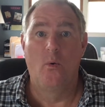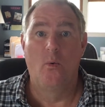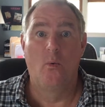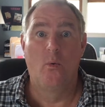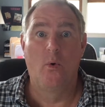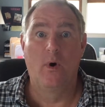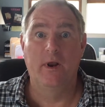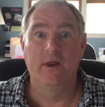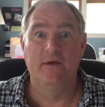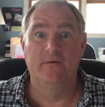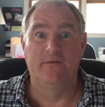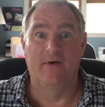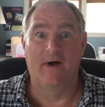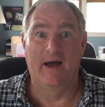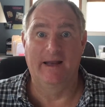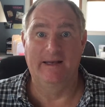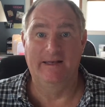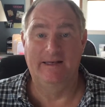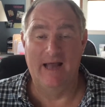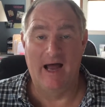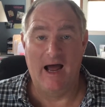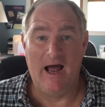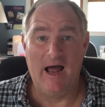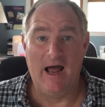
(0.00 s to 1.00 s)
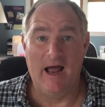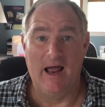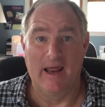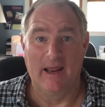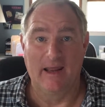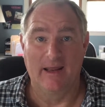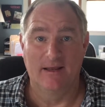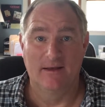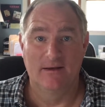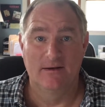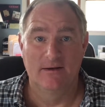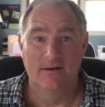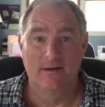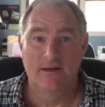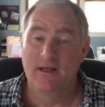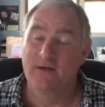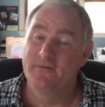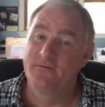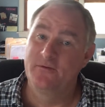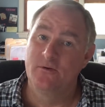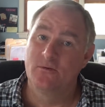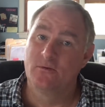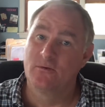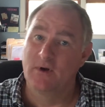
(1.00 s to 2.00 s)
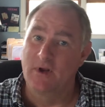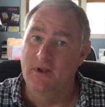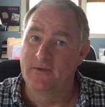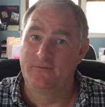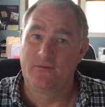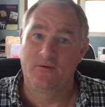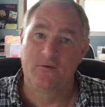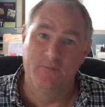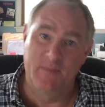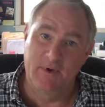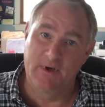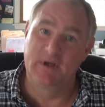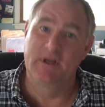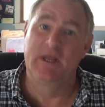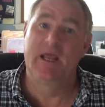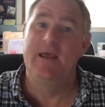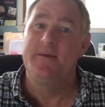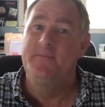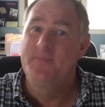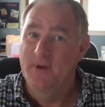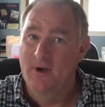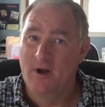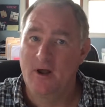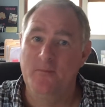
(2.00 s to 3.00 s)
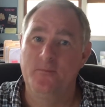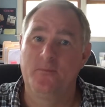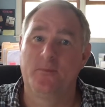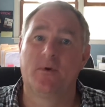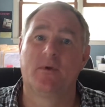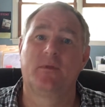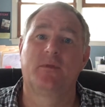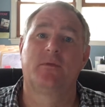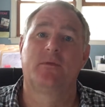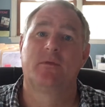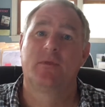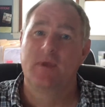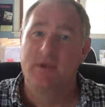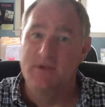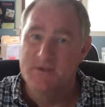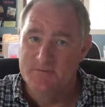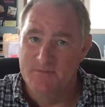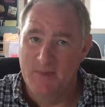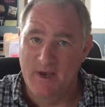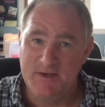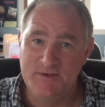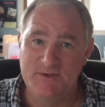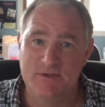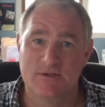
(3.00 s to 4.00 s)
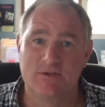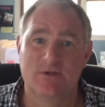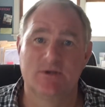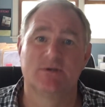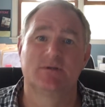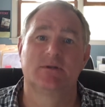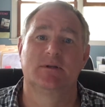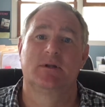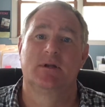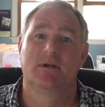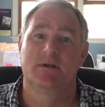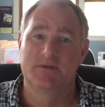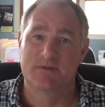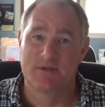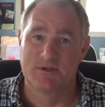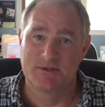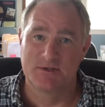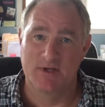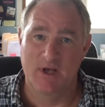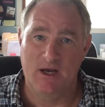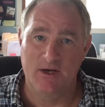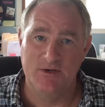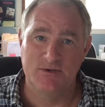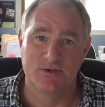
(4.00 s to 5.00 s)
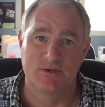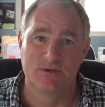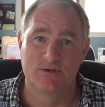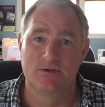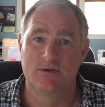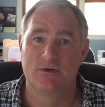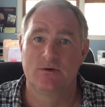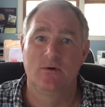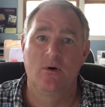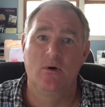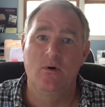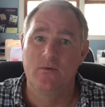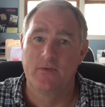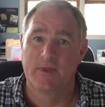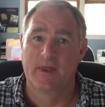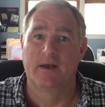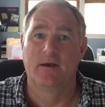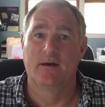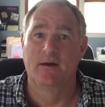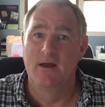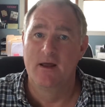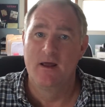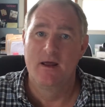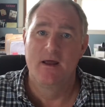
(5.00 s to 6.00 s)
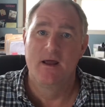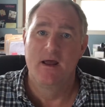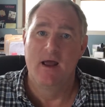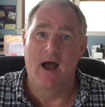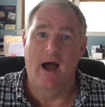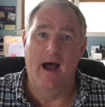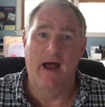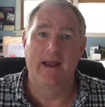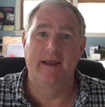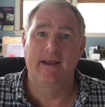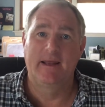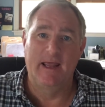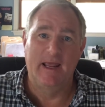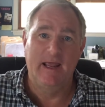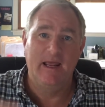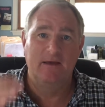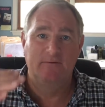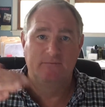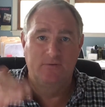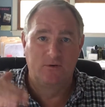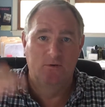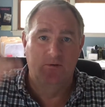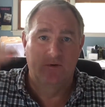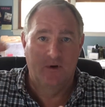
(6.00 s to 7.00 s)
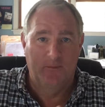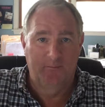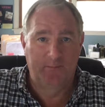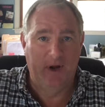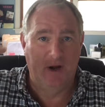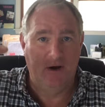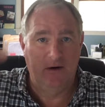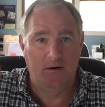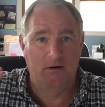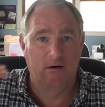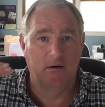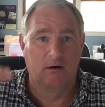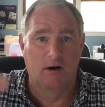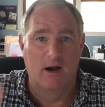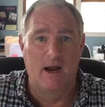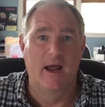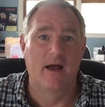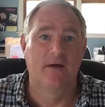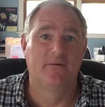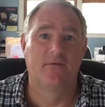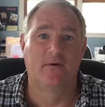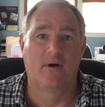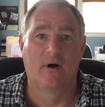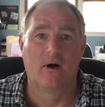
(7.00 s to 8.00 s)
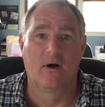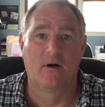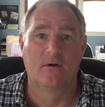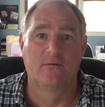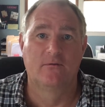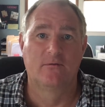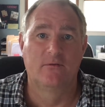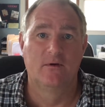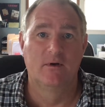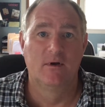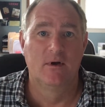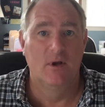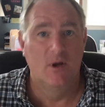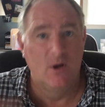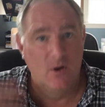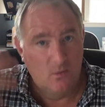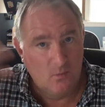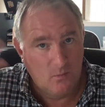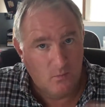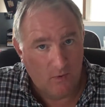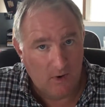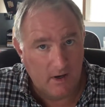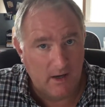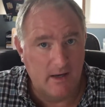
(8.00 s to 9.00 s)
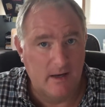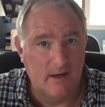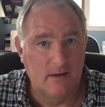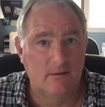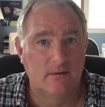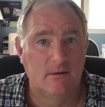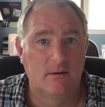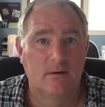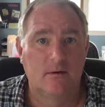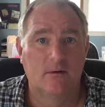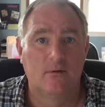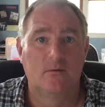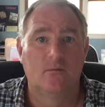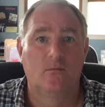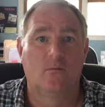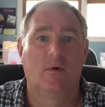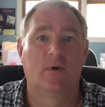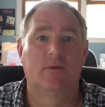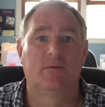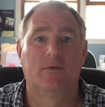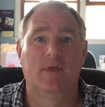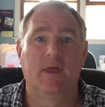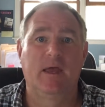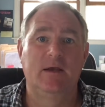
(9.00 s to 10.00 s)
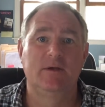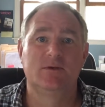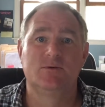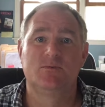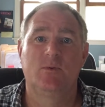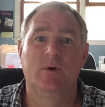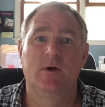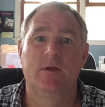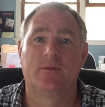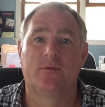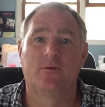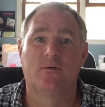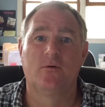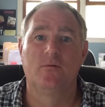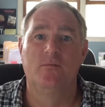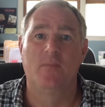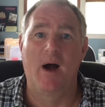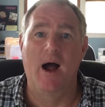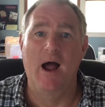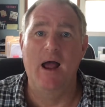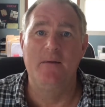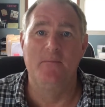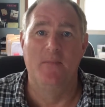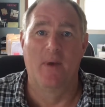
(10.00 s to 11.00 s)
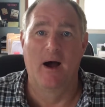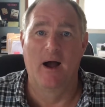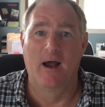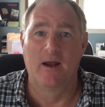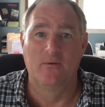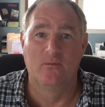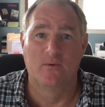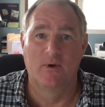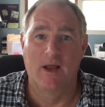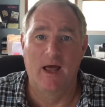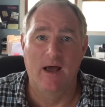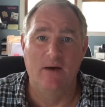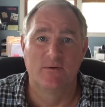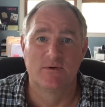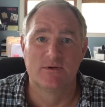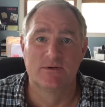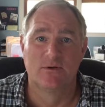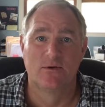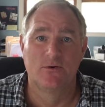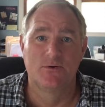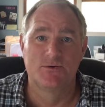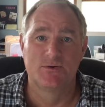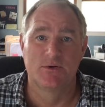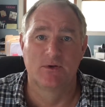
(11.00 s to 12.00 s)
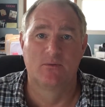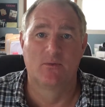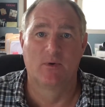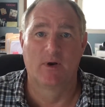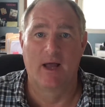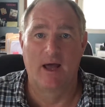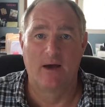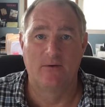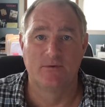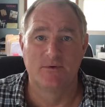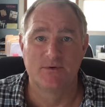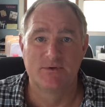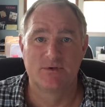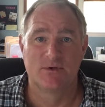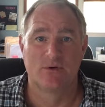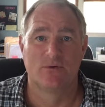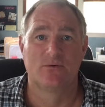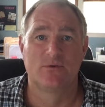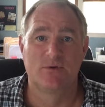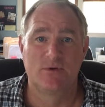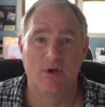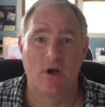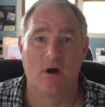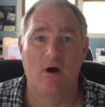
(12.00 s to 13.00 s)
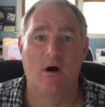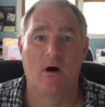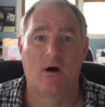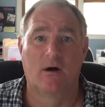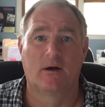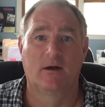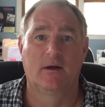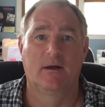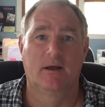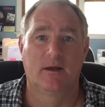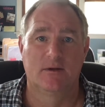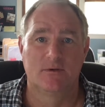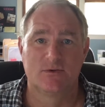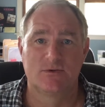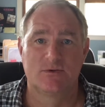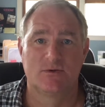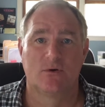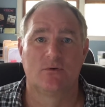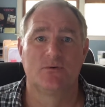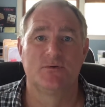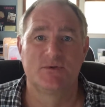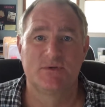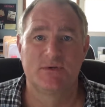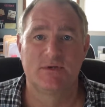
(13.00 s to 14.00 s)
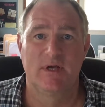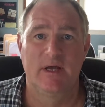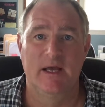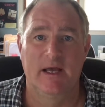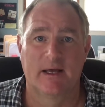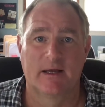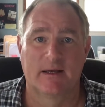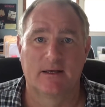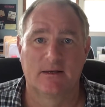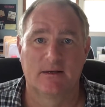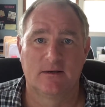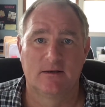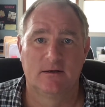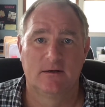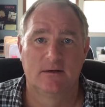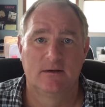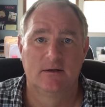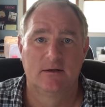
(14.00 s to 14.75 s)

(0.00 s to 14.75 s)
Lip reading: What if I die? If you've been keeping up with these messages and these discussions, you know that I gave you a paragraph of what things went through my mind when I was lucid, when I was so young and so sick.